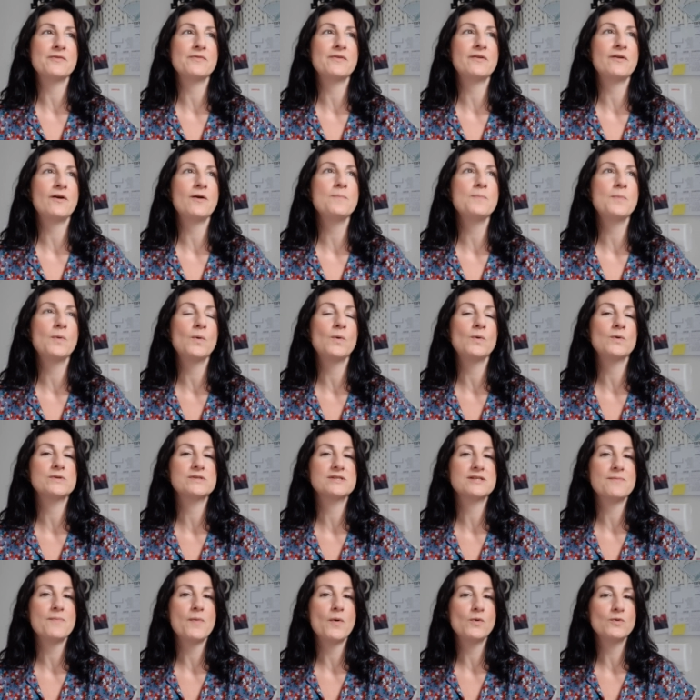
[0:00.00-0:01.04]
that I bought
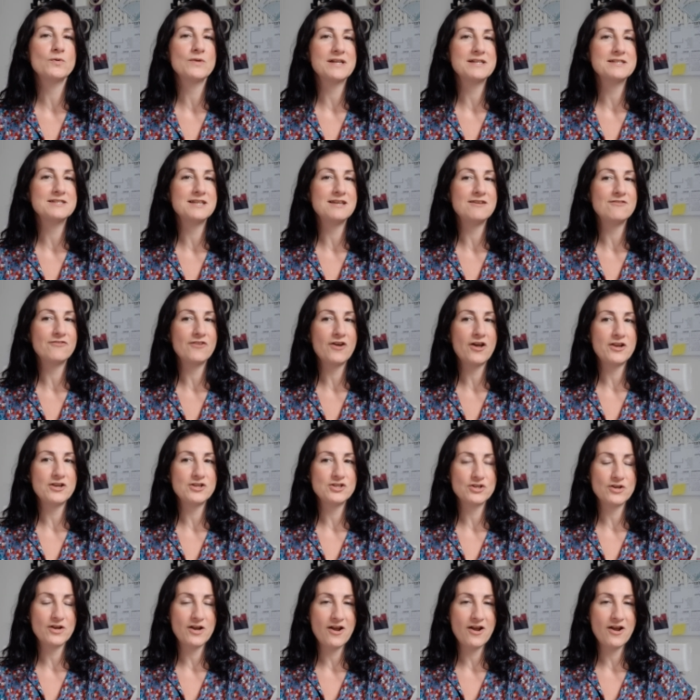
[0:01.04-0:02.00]
some old antique furniture.